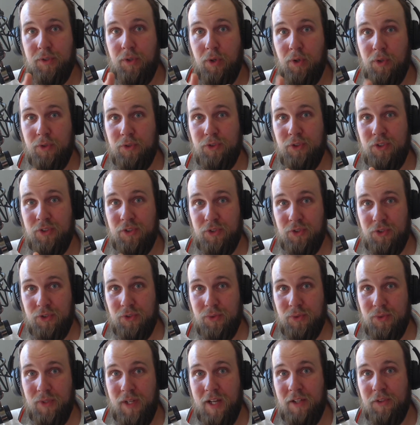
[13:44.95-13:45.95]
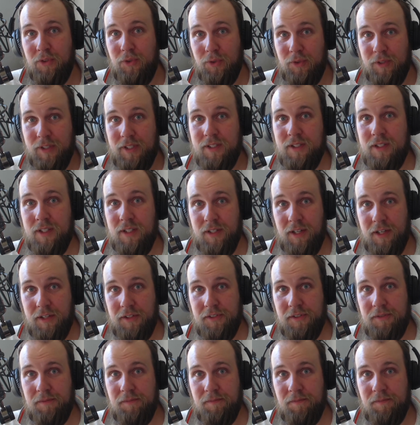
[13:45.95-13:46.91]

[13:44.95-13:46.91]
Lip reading: on you and your internet.